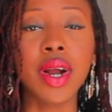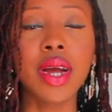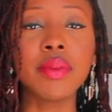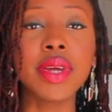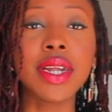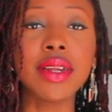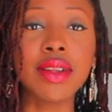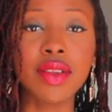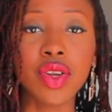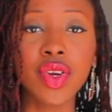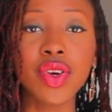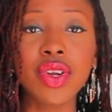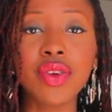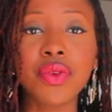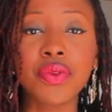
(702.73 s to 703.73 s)
I mean, it's
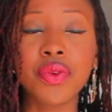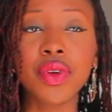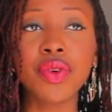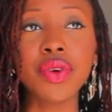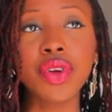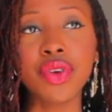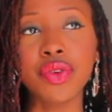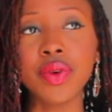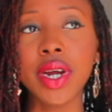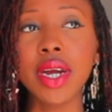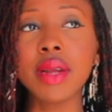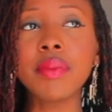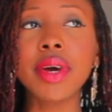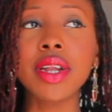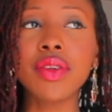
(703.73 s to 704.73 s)
good to follow a
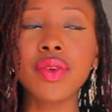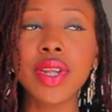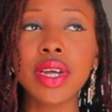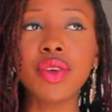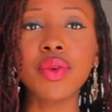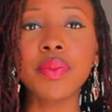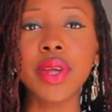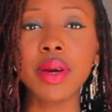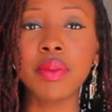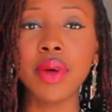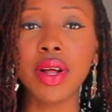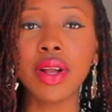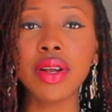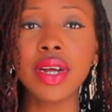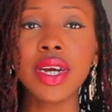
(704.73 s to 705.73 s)
trend, but you need to be
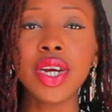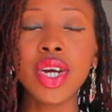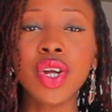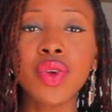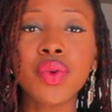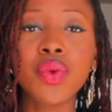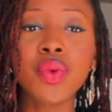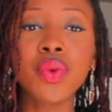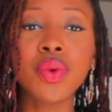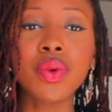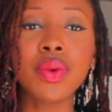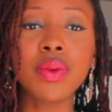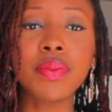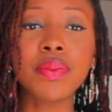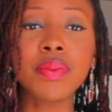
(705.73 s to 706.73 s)
able to
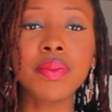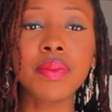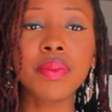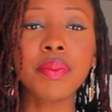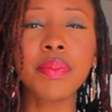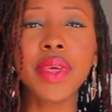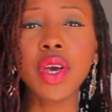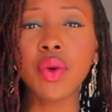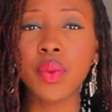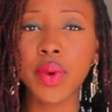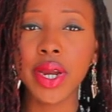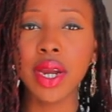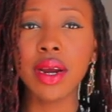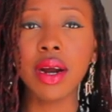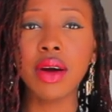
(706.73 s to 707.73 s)
be
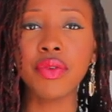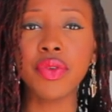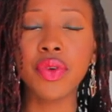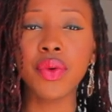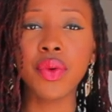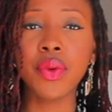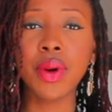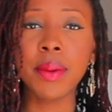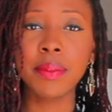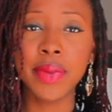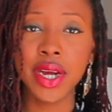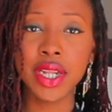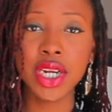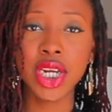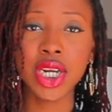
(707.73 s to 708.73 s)
aware of your
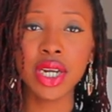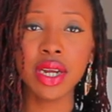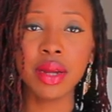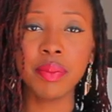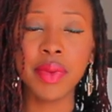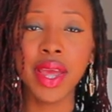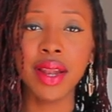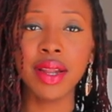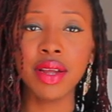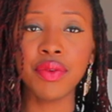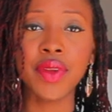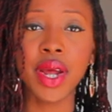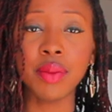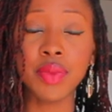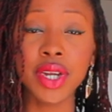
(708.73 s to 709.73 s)
body shape and
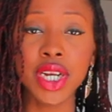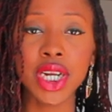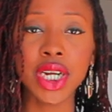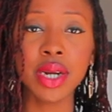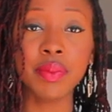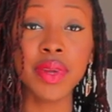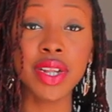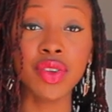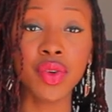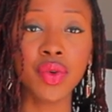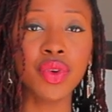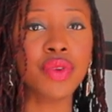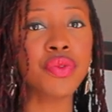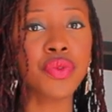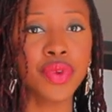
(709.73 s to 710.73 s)
if that body shape is
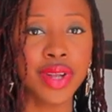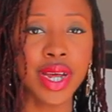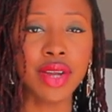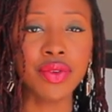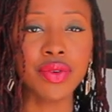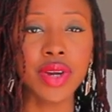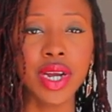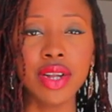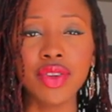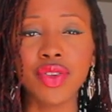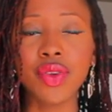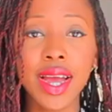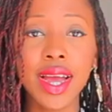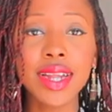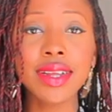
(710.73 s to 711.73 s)
good for that trend.
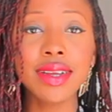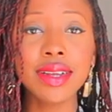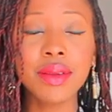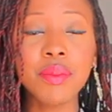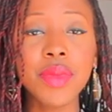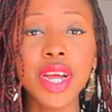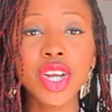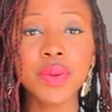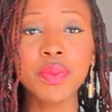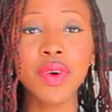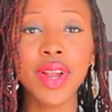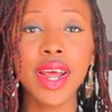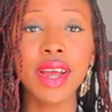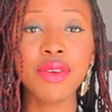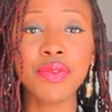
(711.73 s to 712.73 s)
I added much
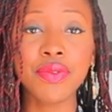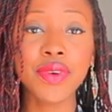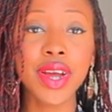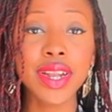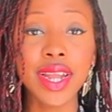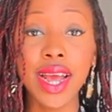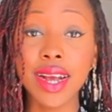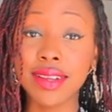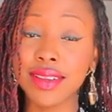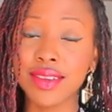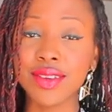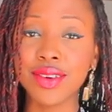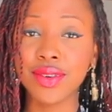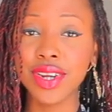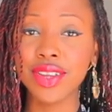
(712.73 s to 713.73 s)
more like fun
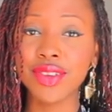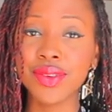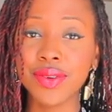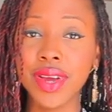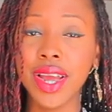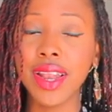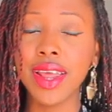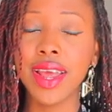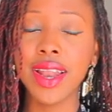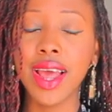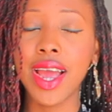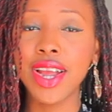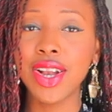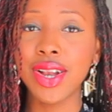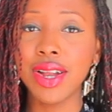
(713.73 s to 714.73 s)
accessories to it, and
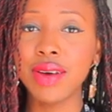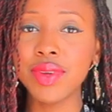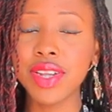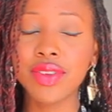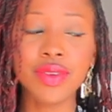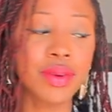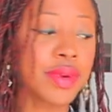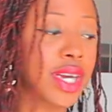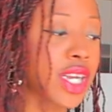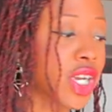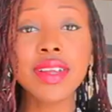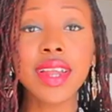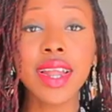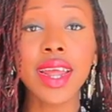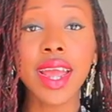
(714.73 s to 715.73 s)
I love it so much. The
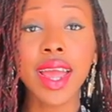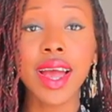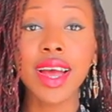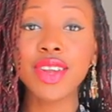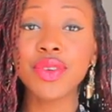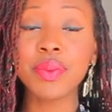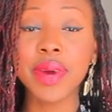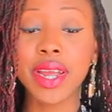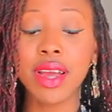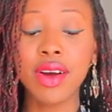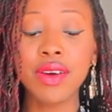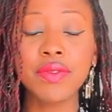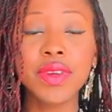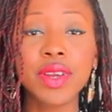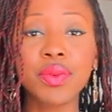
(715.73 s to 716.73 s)
thing that I add to my
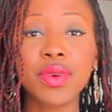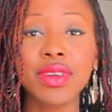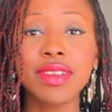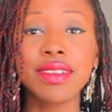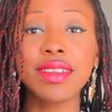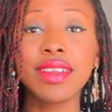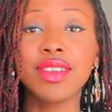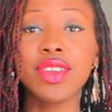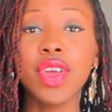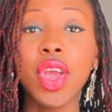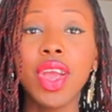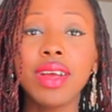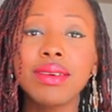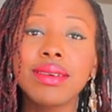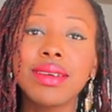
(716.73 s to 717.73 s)
outfit was this
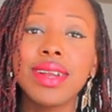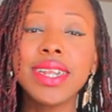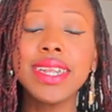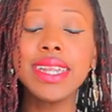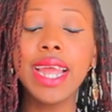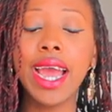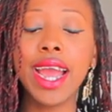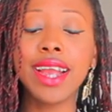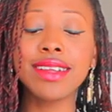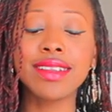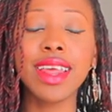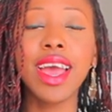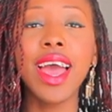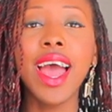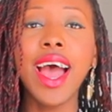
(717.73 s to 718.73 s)

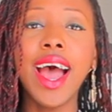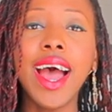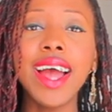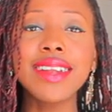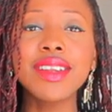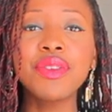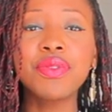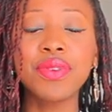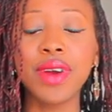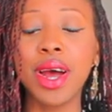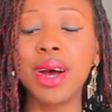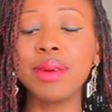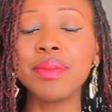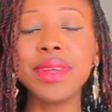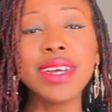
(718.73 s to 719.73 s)
nice hat
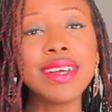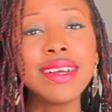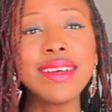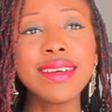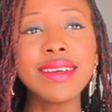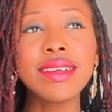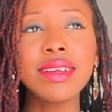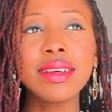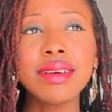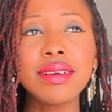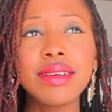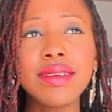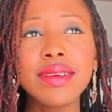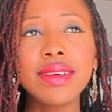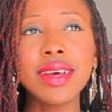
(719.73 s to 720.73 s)
from
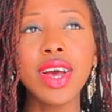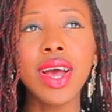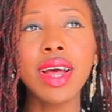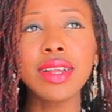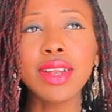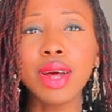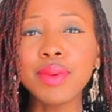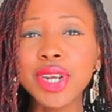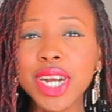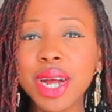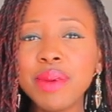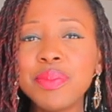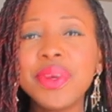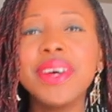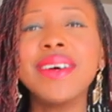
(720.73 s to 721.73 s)

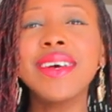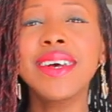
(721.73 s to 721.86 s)
Topshop.